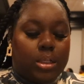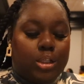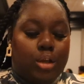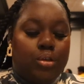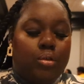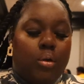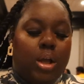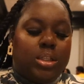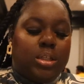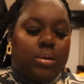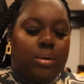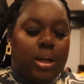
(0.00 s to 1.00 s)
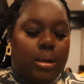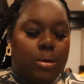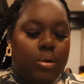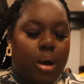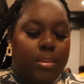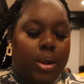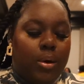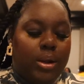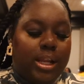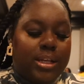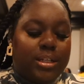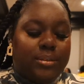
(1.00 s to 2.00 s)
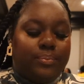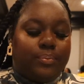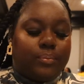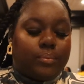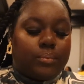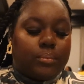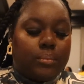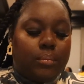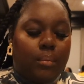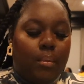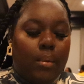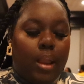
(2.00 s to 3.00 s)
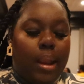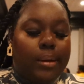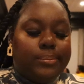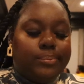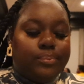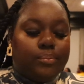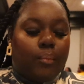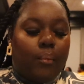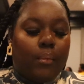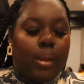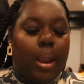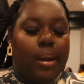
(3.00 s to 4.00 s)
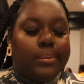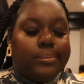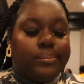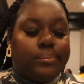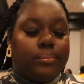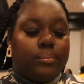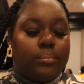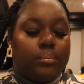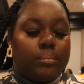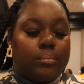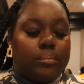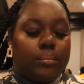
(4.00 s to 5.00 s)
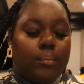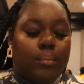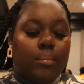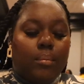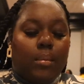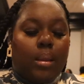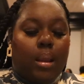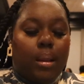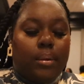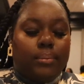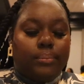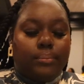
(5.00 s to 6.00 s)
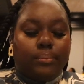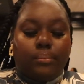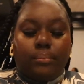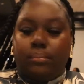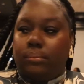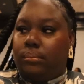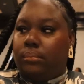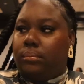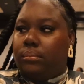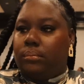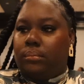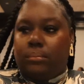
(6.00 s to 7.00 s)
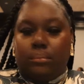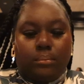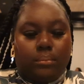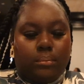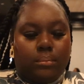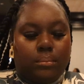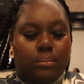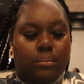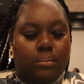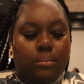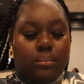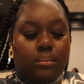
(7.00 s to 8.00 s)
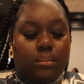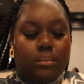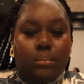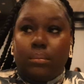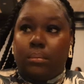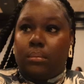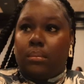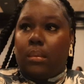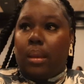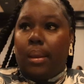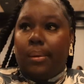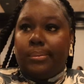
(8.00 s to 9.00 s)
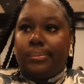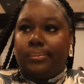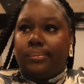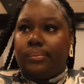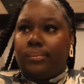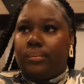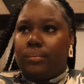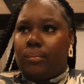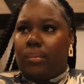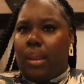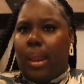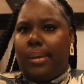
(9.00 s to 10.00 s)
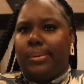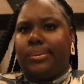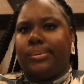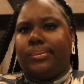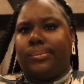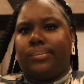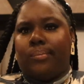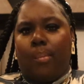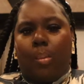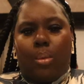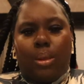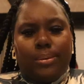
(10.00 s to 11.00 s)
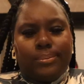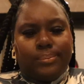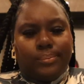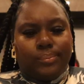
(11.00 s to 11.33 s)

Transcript: So you going to what? Who gonna be at Orlando? Oh, yes, man. It's good to be in Woo. Did you find it? It ain't, it, it ain't good. It ain't. Somebody called to me about it. I don't know.